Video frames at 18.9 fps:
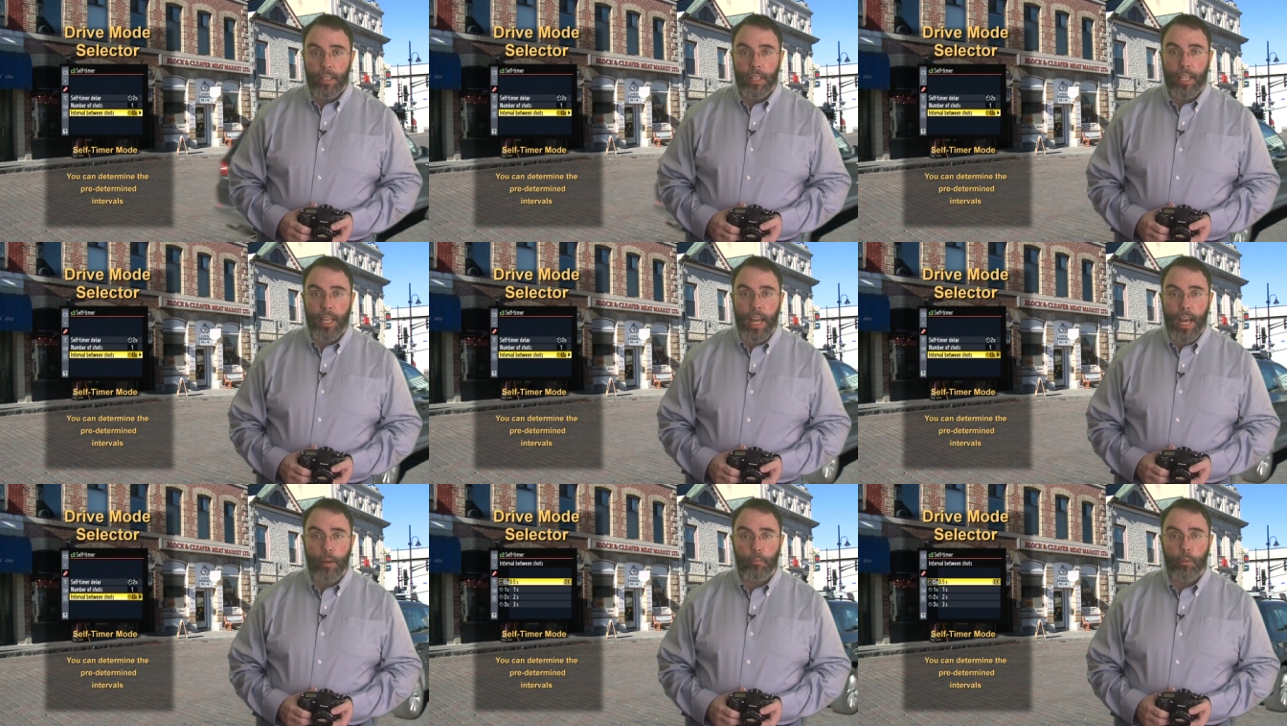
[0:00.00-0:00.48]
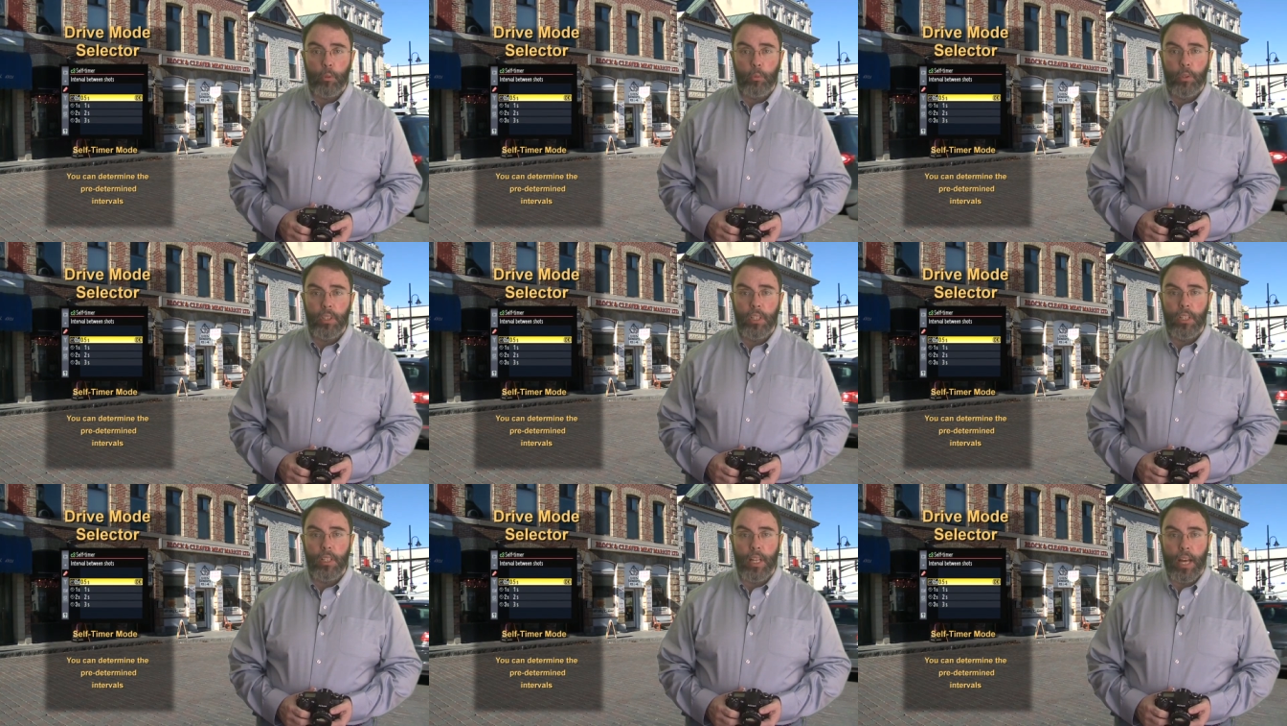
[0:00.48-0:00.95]
the camera
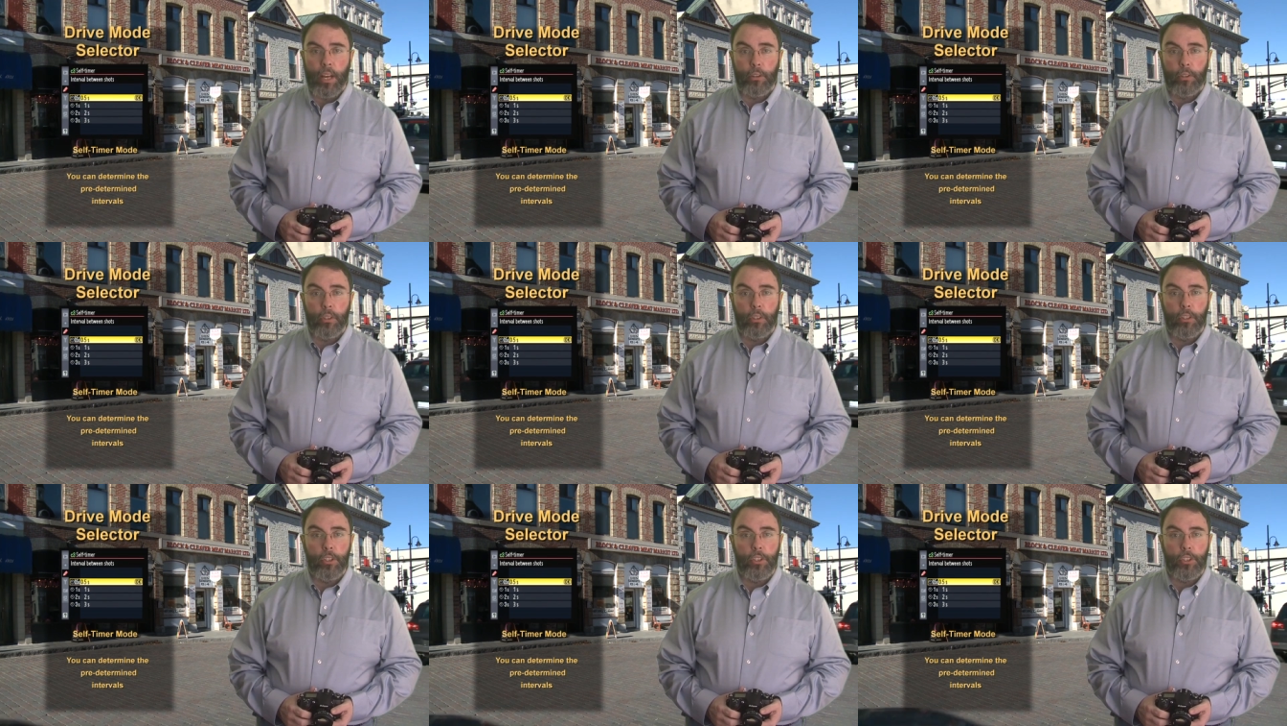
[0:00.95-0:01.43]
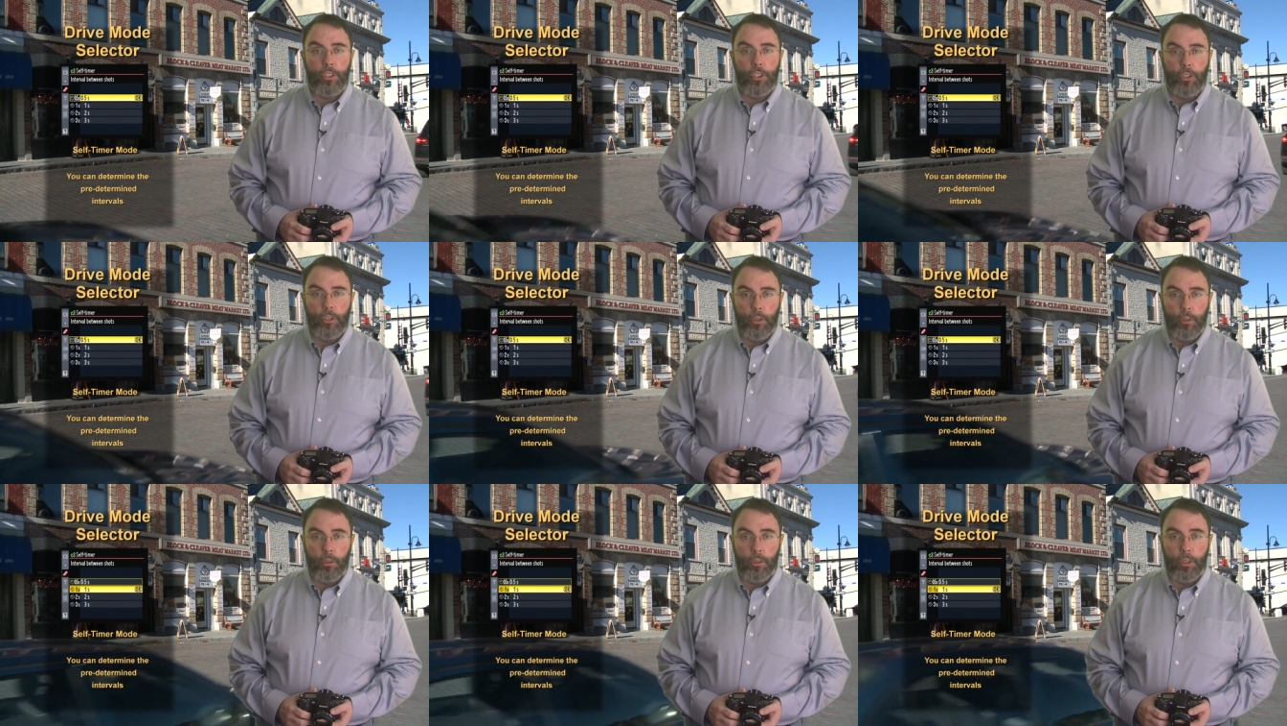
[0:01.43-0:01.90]
will allow you to
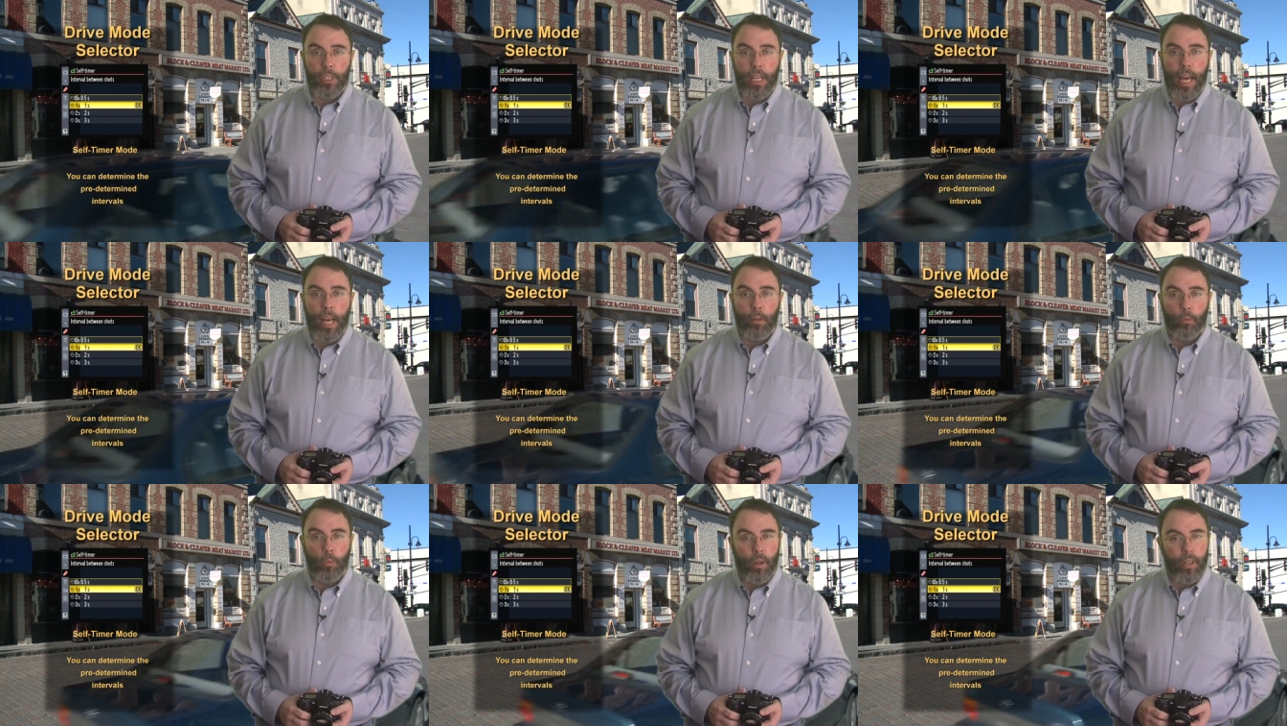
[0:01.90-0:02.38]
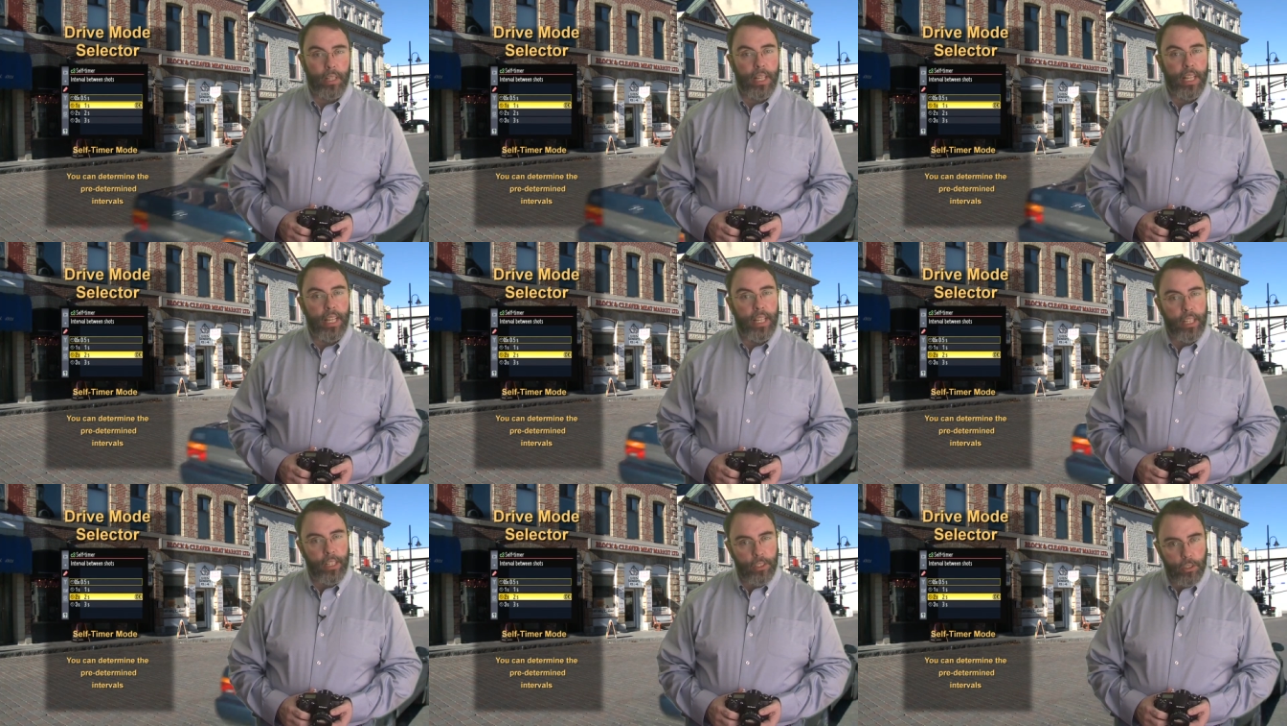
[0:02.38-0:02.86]
choose at what
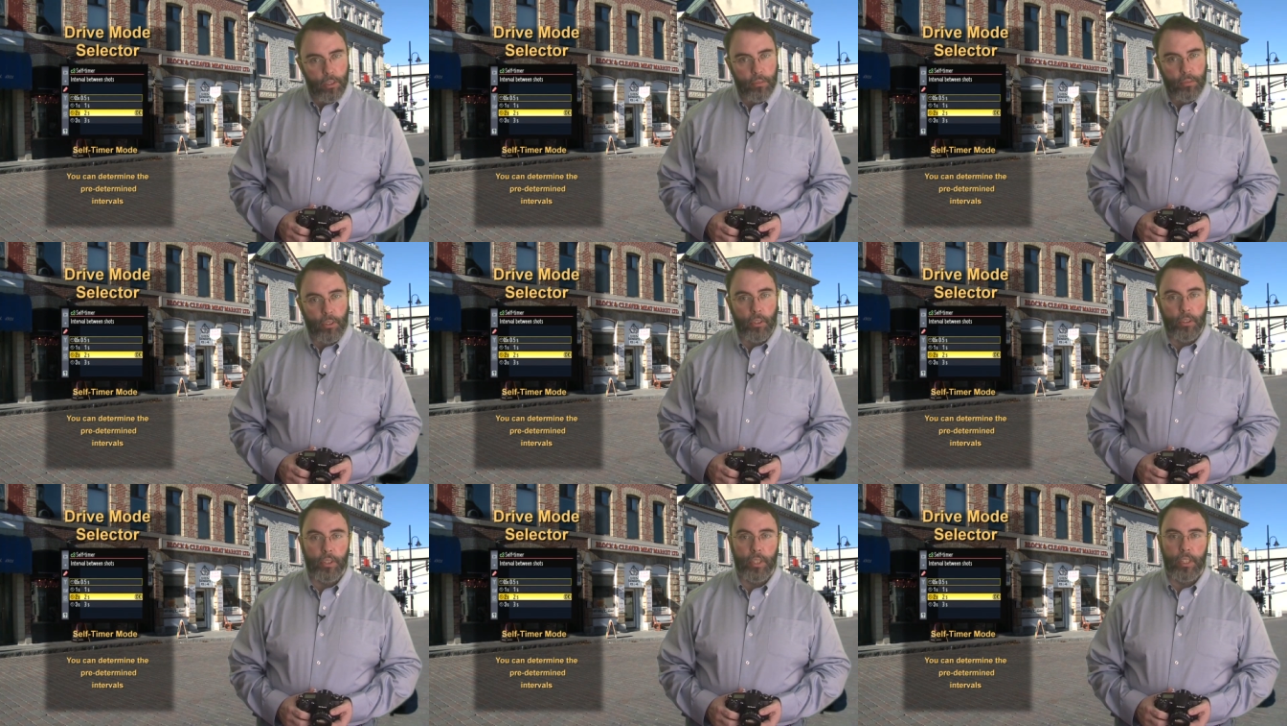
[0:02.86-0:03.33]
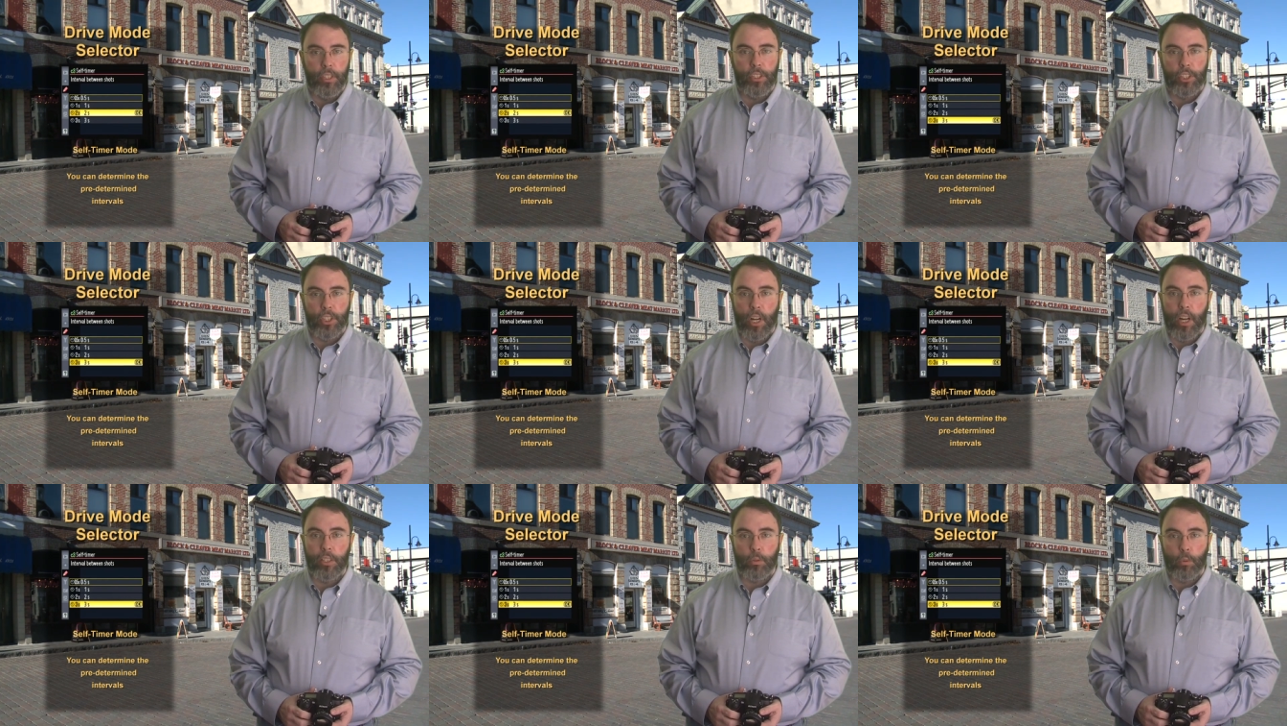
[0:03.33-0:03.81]
interval these
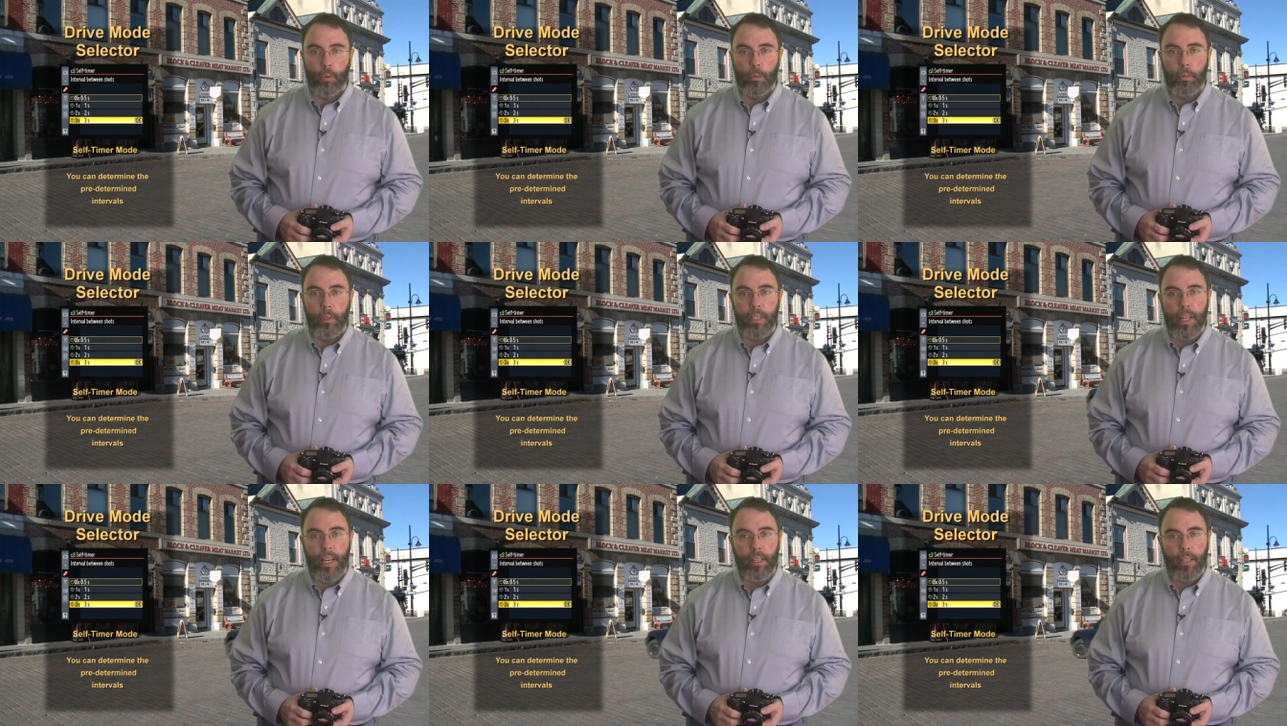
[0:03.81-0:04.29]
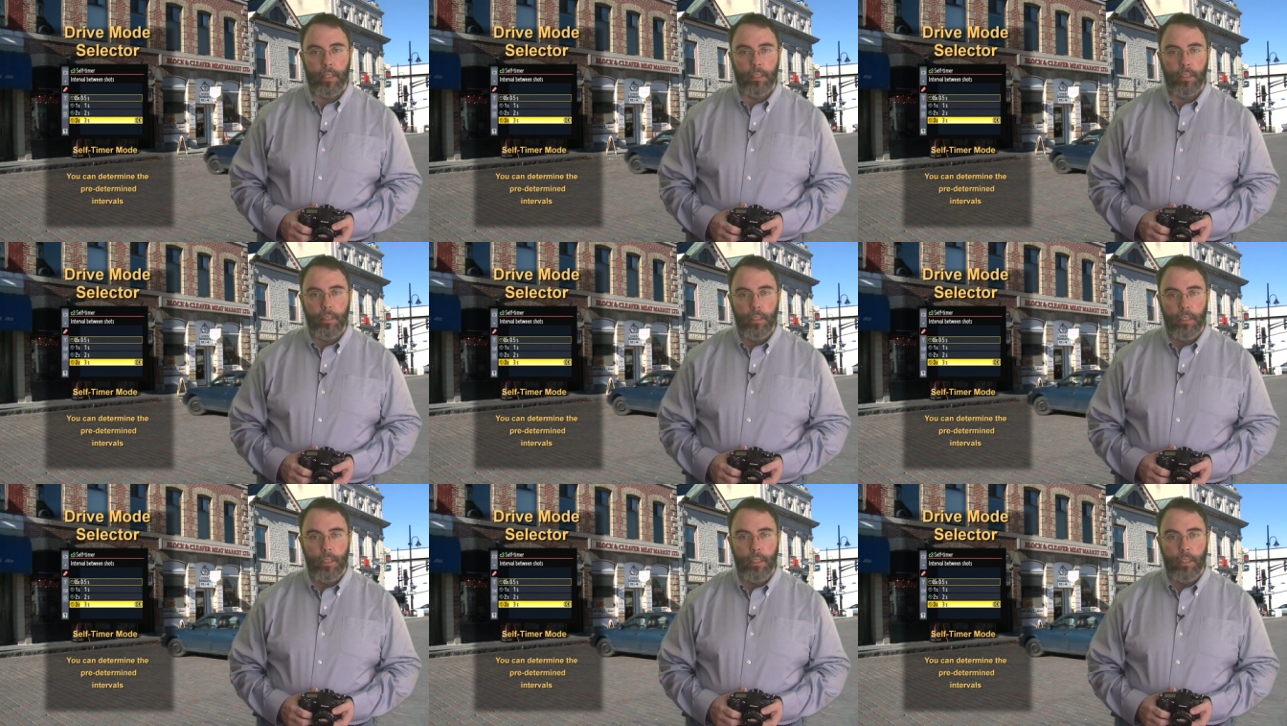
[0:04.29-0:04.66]
shots will be taken.